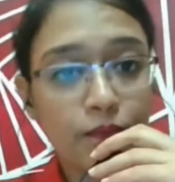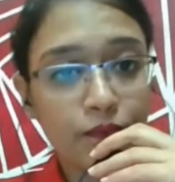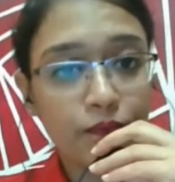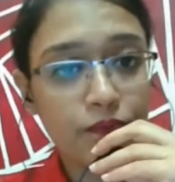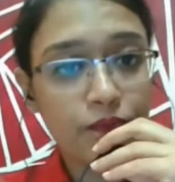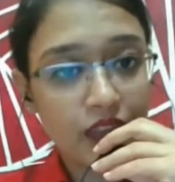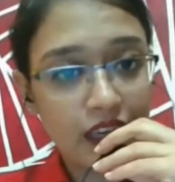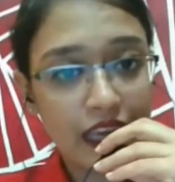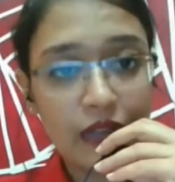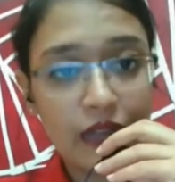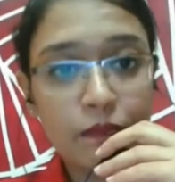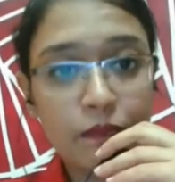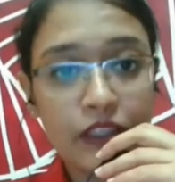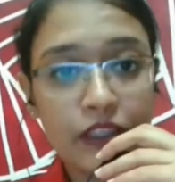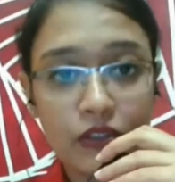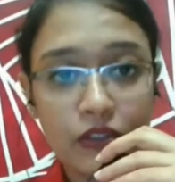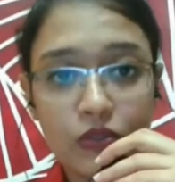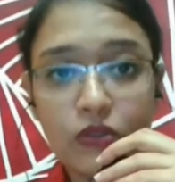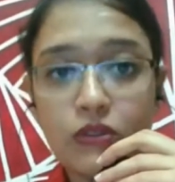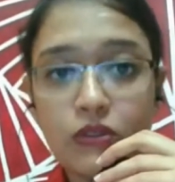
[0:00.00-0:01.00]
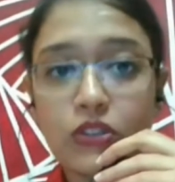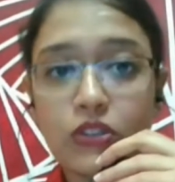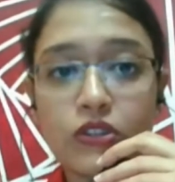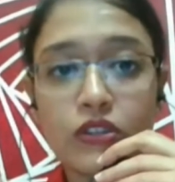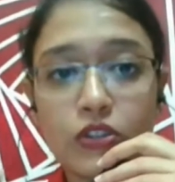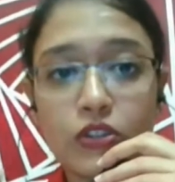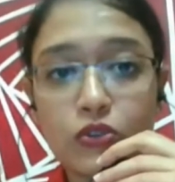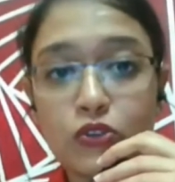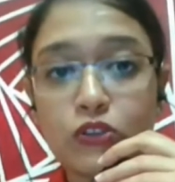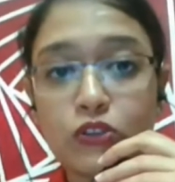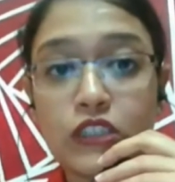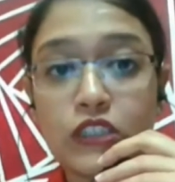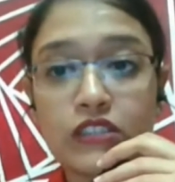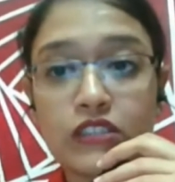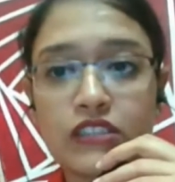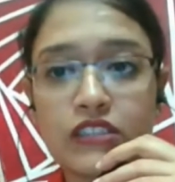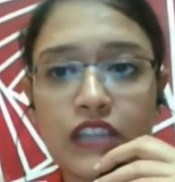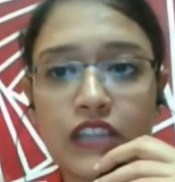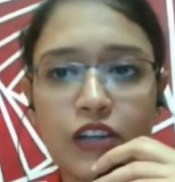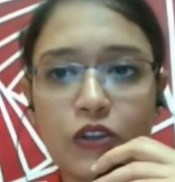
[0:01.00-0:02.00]
helping you, you still
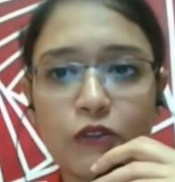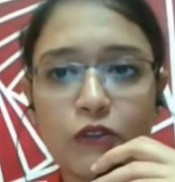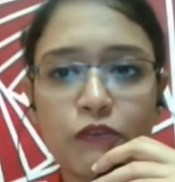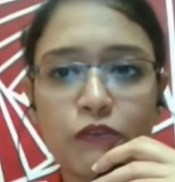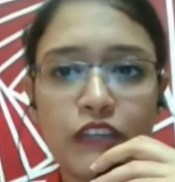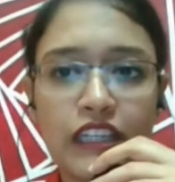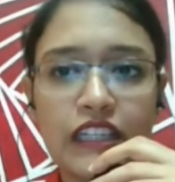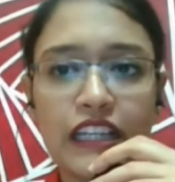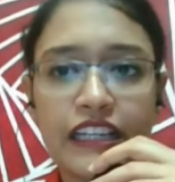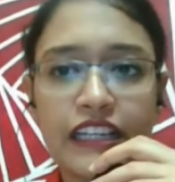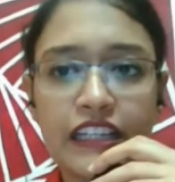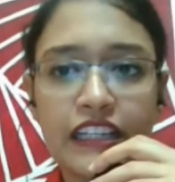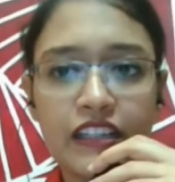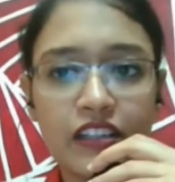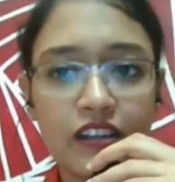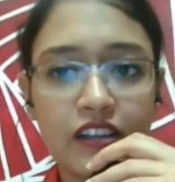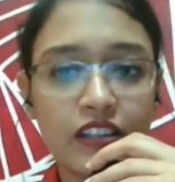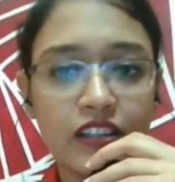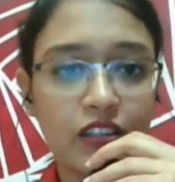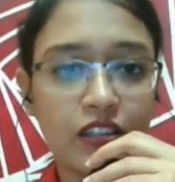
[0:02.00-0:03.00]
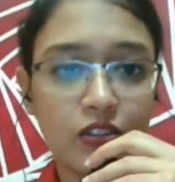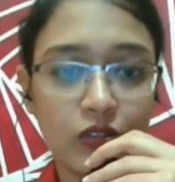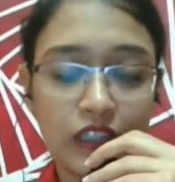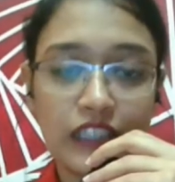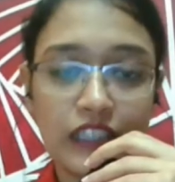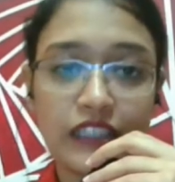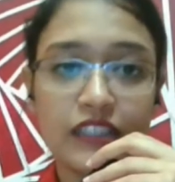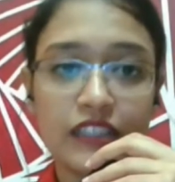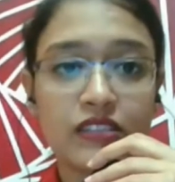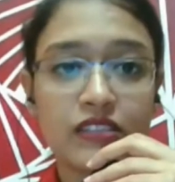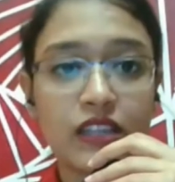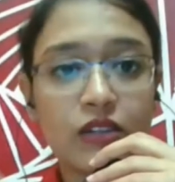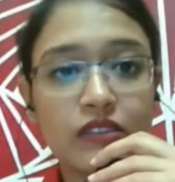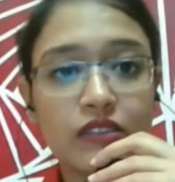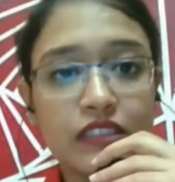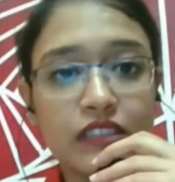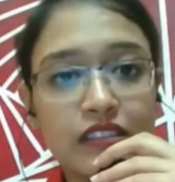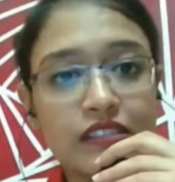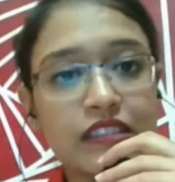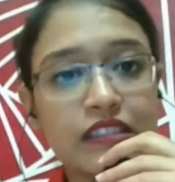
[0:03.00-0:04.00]
start to feel an internal loneliness. Now,
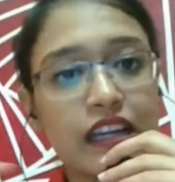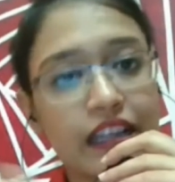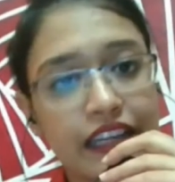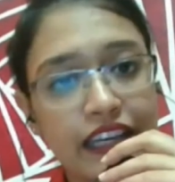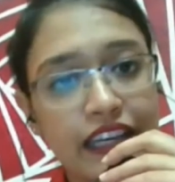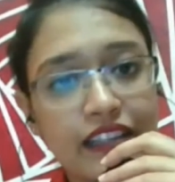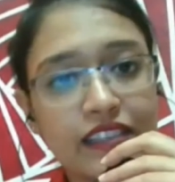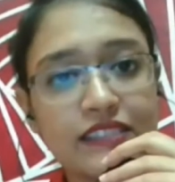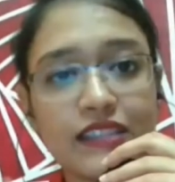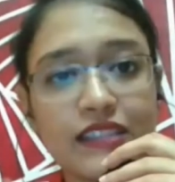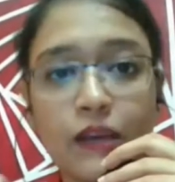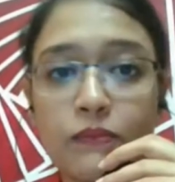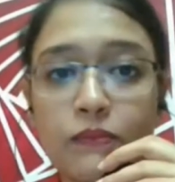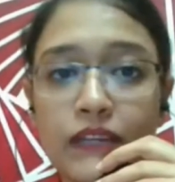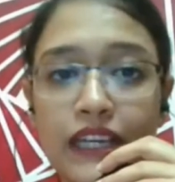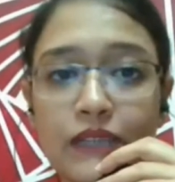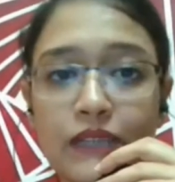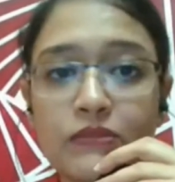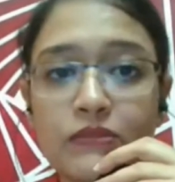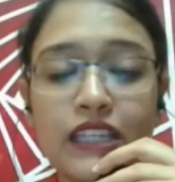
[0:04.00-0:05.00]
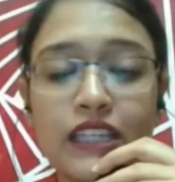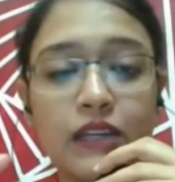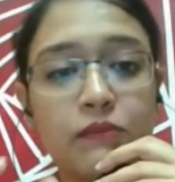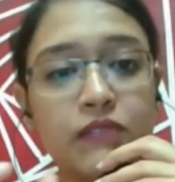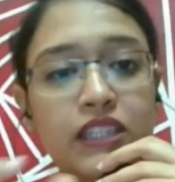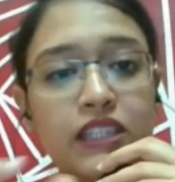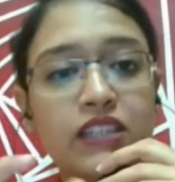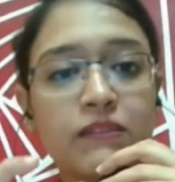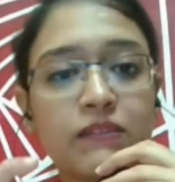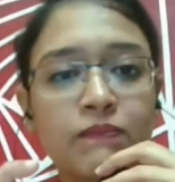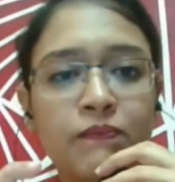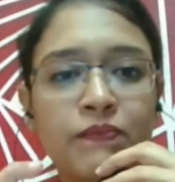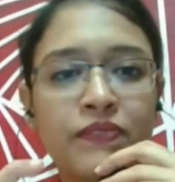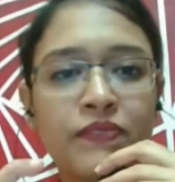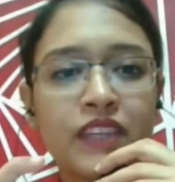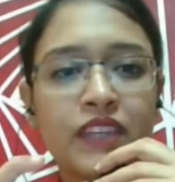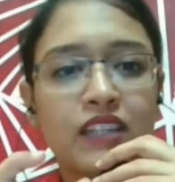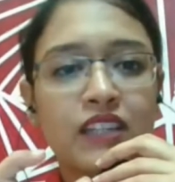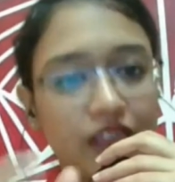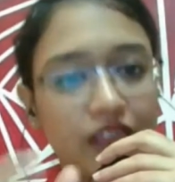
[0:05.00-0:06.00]
this again sometimes can be
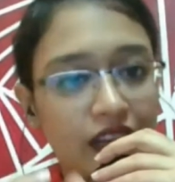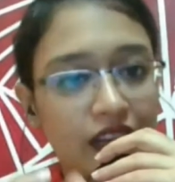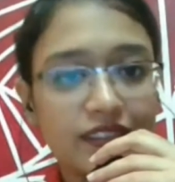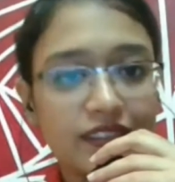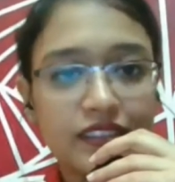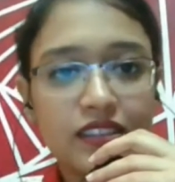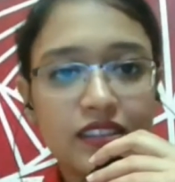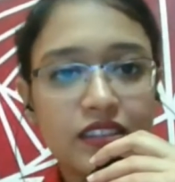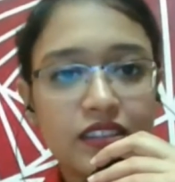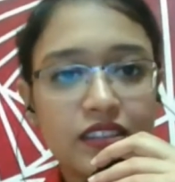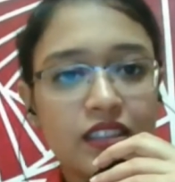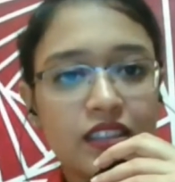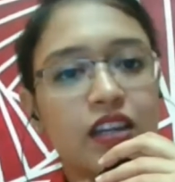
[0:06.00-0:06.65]
transient.